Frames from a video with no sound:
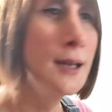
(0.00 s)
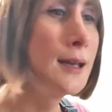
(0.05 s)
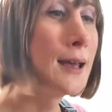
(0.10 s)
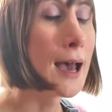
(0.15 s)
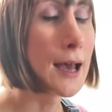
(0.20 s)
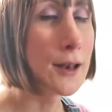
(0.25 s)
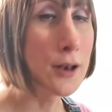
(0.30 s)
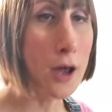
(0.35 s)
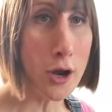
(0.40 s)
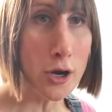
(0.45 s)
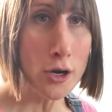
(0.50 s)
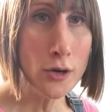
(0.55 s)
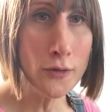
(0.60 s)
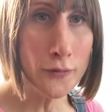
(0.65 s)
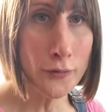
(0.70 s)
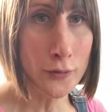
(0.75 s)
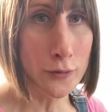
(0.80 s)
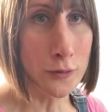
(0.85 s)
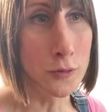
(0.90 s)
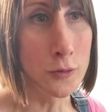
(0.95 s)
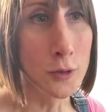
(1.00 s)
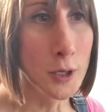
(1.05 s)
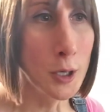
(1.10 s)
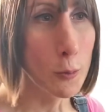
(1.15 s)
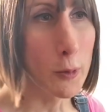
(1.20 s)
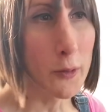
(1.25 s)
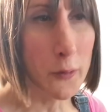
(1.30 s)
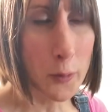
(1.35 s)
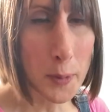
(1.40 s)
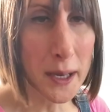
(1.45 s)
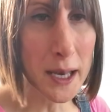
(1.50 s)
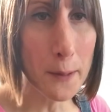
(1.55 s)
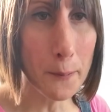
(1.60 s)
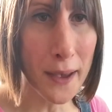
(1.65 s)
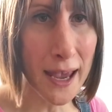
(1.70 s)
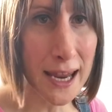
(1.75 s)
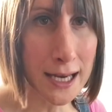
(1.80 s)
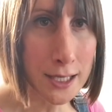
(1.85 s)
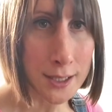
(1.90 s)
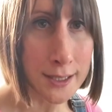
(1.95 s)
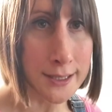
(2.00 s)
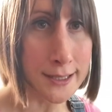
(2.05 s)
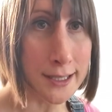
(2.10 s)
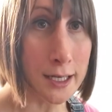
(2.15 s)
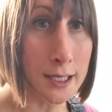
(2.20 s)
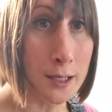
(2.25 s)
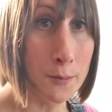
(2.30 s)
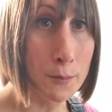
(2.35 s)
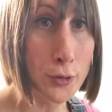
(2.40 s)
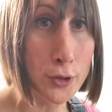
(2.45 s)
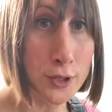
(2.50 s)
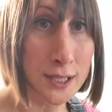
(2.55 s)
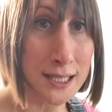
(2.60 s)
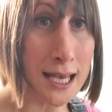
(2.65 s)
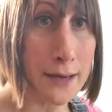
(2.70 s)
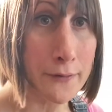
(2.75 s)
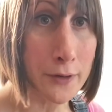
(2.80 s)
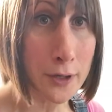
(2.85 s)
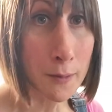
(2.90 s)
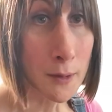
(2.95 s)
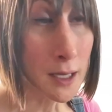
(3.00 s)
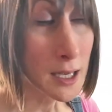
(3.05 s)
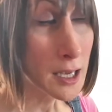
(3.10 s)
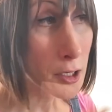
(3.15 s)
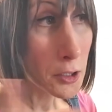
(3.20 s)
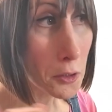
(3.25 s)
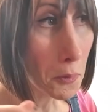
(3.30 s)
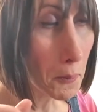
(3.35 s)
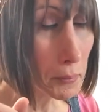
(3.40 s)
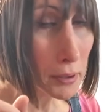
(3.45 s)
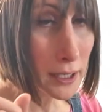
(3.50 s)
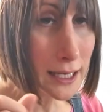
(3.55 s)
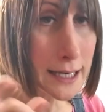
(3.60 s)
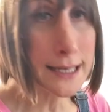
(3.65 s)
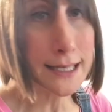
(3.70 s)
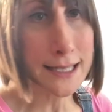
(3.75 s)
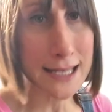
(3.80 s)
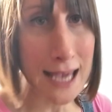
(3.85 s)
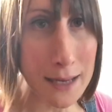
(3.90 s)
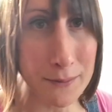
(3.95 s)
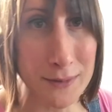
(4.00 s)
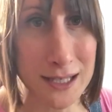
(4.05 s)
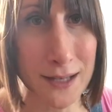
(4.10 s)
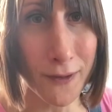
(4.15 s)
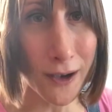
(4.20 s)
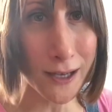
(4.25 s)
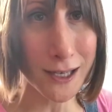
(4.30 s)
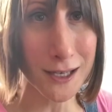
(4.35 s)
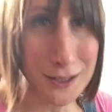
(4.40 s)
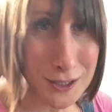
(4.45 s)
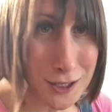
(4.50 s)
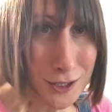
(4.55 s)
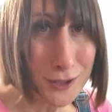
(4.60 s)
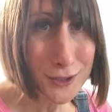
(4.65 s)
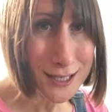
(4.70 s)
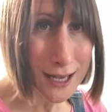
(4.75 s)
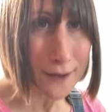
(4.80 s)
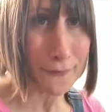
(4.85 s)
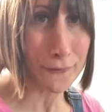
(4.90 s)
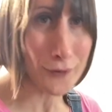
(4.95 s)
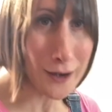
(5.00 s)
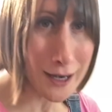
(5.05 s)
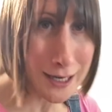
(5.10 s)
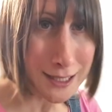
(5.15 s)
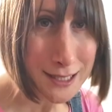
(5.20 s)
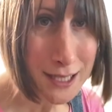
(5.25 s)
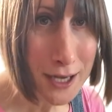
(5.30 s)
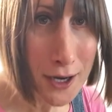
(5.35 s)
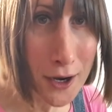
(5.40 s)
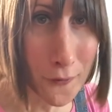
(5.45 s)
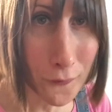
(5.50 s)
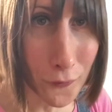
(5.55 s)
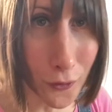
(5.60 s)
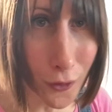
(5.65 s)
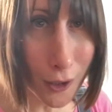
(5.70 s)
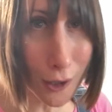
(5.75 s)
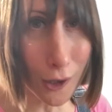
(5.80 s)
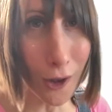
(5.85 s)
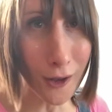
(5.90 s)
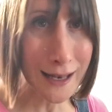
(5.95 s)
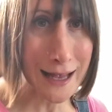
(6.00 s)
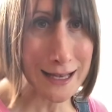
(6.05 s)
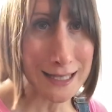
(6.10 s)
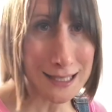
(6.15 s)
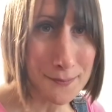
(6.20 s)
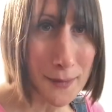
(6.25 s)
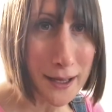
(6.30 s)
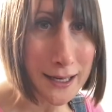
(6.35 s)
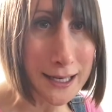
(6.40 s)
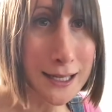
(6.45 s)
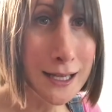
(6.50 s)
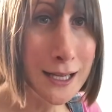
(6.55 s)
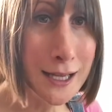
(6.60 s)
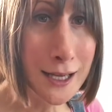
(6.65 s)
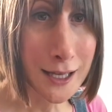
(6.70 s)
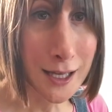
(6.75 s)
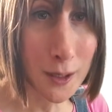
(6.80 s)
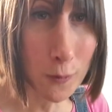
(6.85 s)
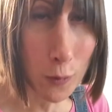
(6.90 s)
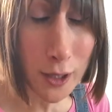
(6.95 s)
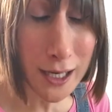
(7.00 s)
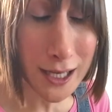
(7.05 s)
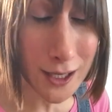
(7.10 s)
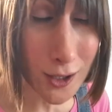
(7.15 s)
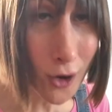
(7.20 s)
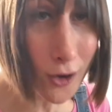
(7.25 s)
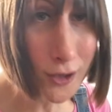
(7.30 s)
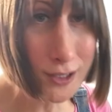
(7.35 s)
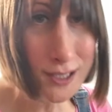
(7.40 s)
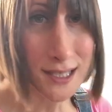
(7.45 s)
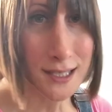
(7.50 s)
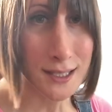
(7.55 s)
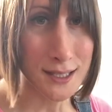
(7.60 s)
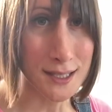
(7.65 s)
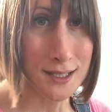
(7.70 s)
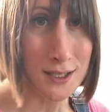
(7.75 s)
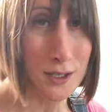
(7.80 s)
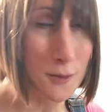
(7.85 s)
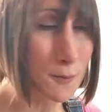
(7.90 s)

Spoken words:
and overall with a bit of patience I can put together complete games, if I can use that phrase, for a lot less money than what it costs to